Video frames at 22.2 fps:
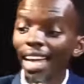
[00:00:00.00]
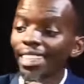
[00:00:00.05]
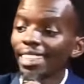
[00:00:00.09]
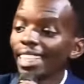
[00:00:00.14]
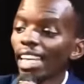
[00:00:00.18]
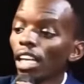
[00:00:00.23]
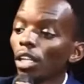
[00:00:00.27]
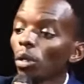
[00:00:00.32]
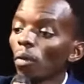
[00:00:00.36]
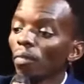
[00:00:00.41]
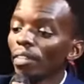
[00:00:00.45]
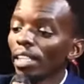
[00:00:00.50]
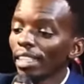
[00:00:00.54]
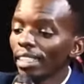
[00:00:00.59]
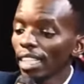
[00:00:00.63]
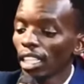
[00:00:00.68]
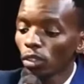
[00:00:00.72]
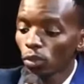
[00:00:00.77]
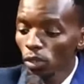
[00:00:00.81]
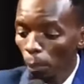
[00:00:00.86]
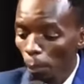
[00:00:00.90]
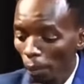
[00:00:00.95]
at the end of the day
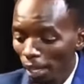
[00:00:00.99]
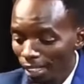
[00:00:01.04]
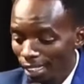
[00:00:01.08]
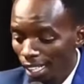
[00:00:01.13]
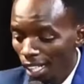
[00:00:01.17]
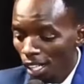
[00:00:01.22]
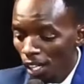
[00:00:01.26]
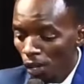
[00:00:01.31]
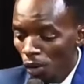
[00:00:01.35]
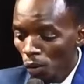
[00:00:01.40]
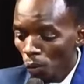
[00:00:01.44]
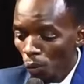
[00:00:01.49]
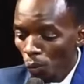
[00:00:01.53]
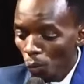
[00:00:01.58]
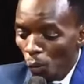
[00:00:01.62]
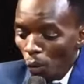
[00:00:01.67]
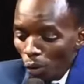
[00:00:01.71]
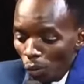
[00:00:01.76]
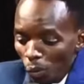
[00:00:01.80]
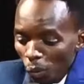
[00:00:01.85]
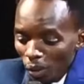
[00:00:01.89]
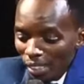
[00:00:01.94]
tunapata,
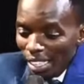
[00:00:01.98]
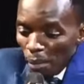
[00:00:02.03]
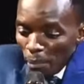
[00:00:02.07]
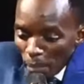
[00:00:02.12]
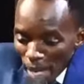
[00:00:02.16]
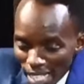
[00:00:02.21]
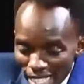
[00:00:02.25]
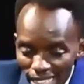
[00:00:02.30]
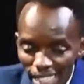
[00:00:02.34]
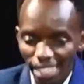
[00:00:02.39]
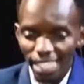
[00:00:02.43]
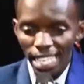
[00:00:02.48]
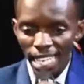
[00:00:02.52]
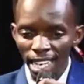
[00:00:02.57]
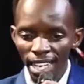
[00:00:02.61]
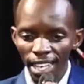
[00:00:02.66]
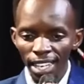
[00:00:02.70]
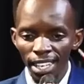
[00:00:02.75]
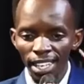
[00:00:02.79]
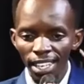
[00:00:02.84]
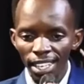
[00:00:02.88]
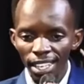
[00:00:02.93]
what was the main thing
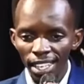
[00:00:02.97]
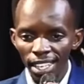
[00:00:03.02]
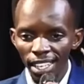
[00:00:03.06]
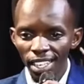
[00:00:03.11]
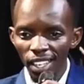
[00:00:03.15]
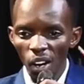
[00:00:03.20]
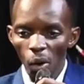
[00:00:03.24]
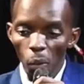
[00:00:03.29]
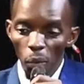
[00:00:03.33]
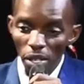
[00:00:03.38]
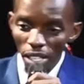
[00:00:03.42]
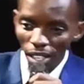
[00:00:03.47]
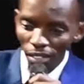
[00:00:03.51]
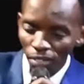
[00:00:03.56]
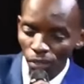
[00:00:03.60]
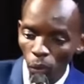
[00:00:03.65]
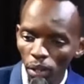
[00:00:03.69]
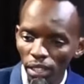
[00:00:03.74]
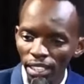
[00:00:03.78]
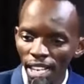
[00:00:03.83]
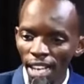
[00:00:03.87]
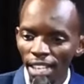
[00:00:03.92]
we have
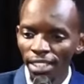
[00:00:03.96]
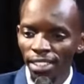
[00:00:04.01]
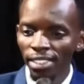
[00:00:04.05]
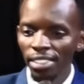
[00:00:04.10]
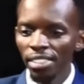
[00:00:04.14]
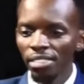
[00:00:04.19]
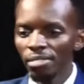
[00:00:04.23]
not done?